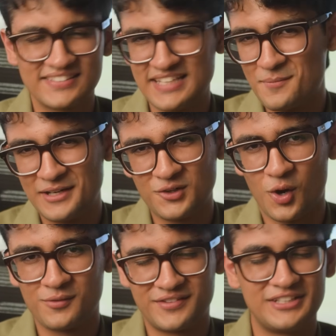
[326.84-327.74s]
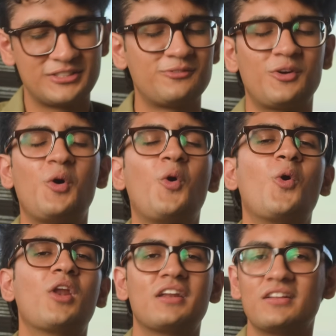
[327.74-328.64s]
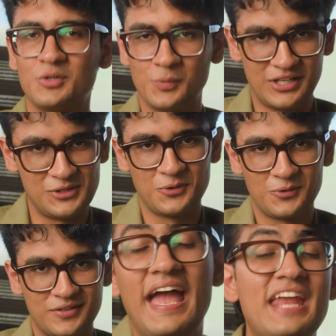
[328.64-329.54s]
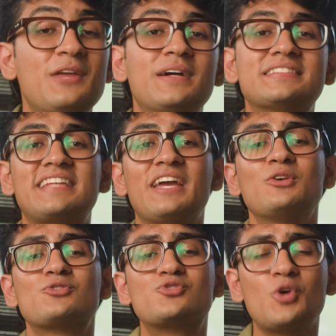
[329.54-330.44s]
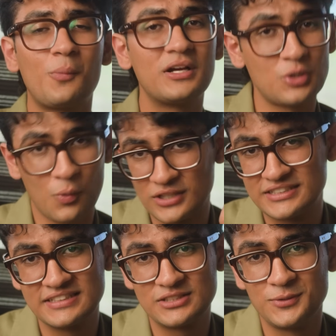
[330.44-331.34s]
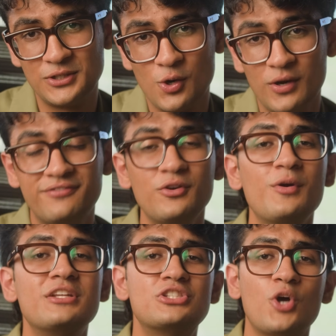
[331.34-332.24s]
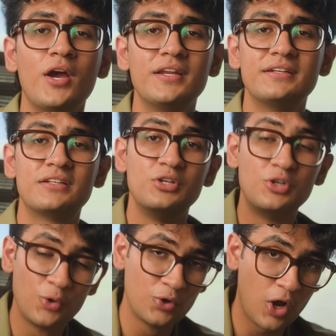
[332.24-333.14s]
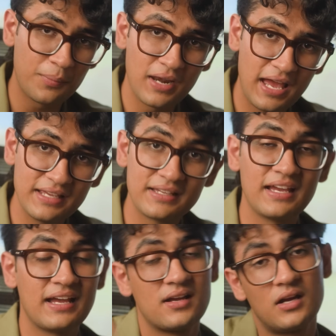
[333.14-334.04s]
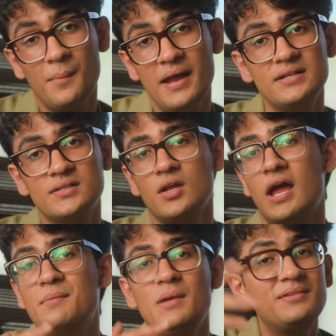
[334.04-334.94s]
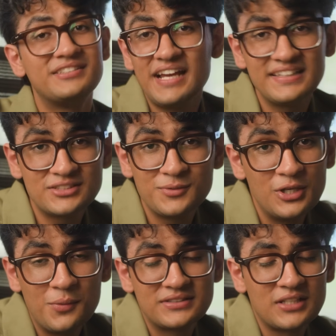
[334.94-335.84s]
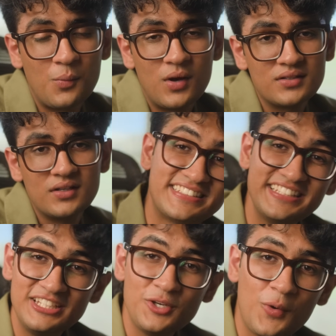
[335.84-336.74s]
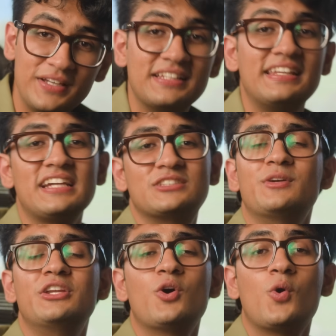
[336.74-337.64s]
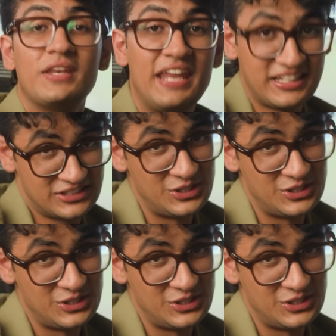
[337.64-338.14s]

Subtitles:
a separate conversation for a whole another video. Anyways, thank you so much for watching this video. If you enjoyed it, do drop a like, comment, and maybe share this video with someone. See you in the next video next